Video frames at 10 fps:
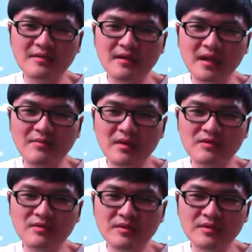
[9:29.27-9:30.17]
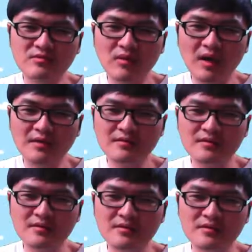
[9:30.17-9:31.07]
send the email to this
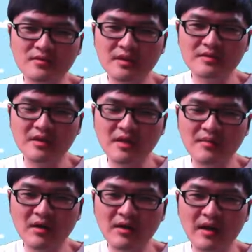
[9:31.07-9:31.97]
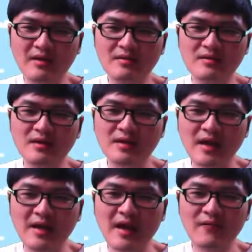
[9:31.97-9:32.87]
one, to this email
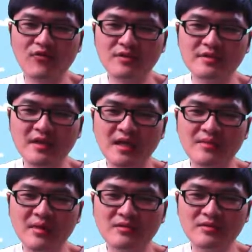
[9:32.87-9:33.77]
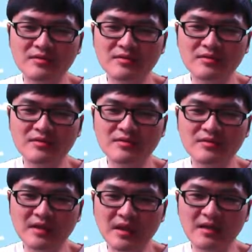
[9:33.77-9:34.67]
here, and after you send the email to
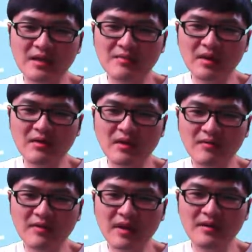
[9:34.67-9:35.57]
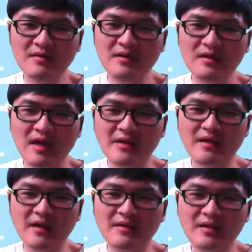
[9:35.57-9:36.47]
this email over there,
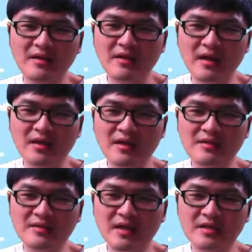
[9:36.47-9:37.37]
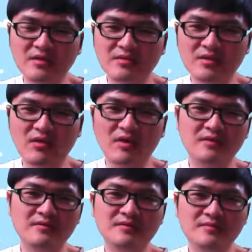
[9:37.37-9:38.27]
and then you can check your
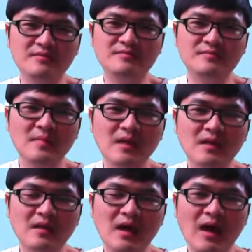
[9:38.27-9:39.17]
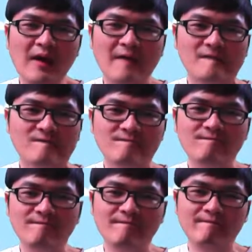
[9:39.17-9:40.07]
score.
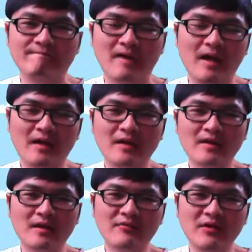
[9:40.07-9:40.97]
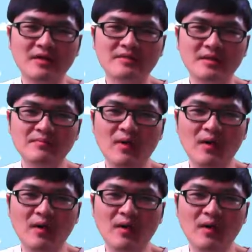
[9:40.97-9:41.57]
I can give you an